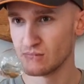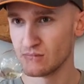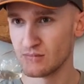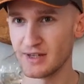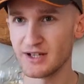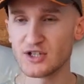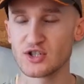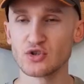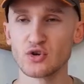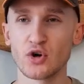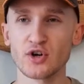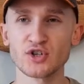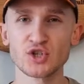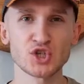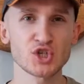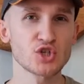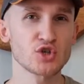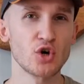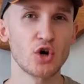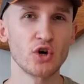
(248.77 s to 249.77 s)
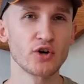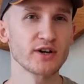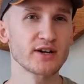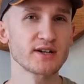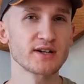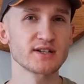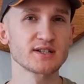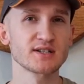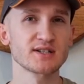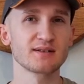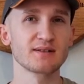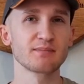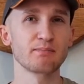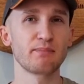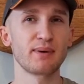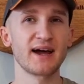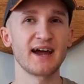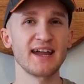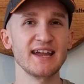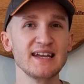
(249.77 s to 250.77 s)
it's not as strong as
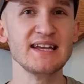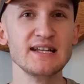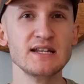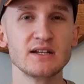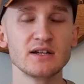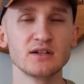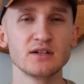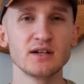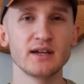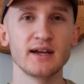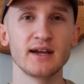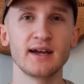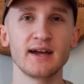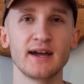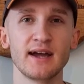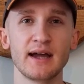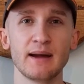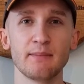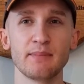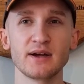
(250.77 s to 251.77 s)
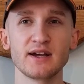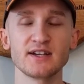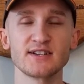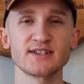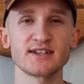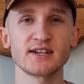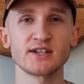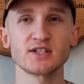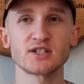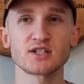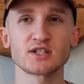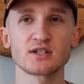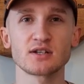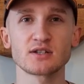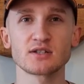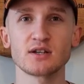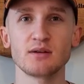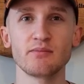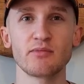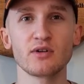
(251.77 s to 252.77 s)
pine, uh, but it, it's
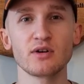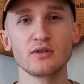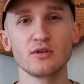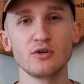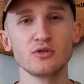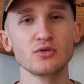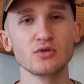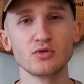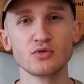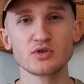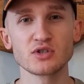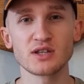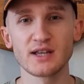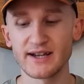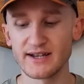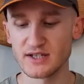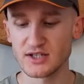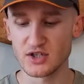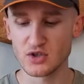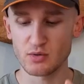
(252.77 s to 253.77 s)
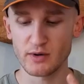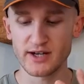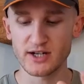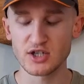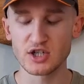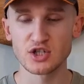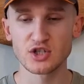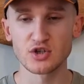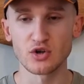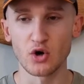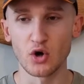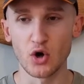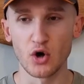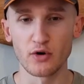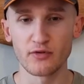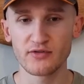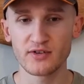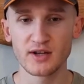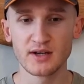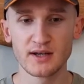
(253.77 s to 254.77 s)
something along those lines. It's quite a
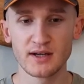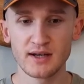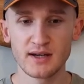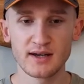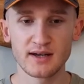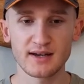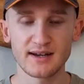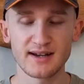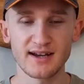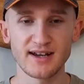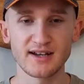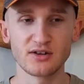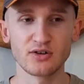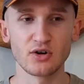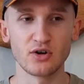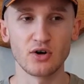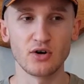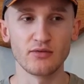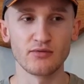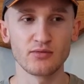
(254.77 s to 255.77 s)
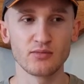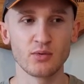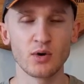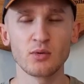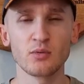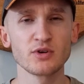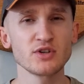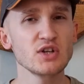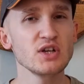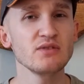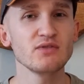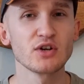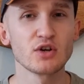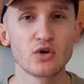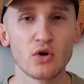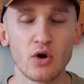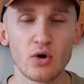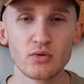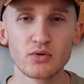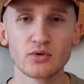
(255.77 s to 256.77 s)
soft kind of, what, what do you even
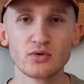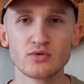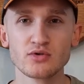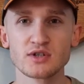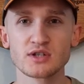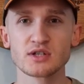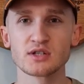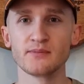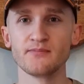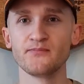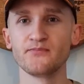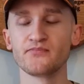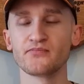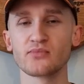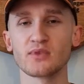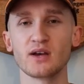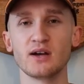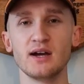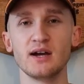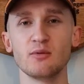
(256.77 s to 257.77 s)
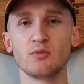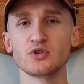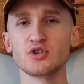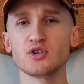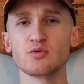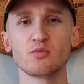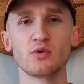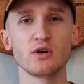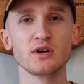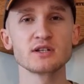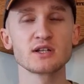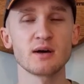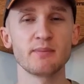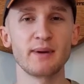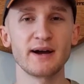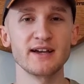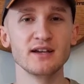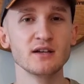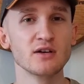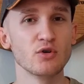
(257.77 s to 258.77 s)
call those? Uh, what do you, what is a
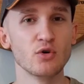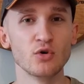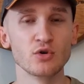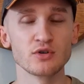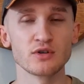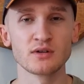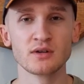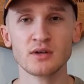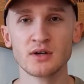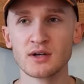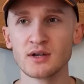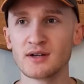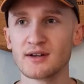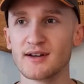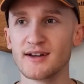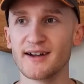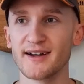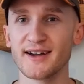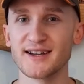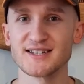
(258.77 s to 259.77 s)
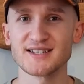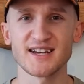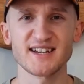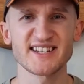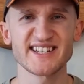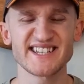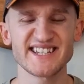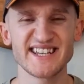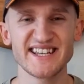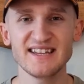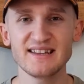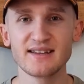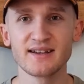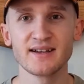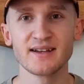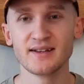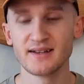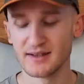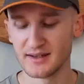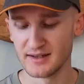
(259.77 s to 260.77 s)
pine cone? Uh, is that a seed?
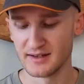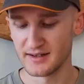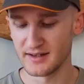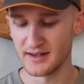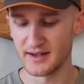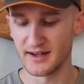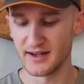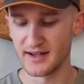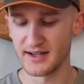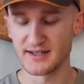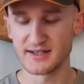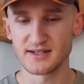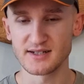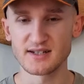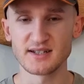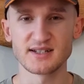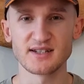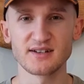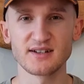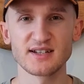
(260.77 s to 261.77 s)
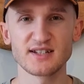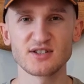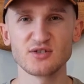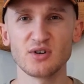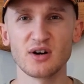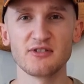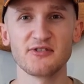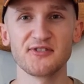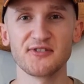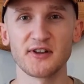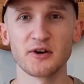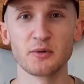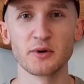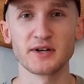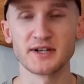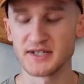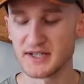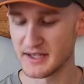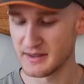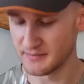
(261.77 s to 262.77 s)
Uh, is, is it, it's not a flower,
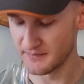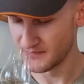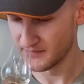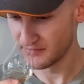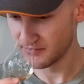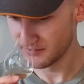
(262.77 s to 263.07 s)
is it?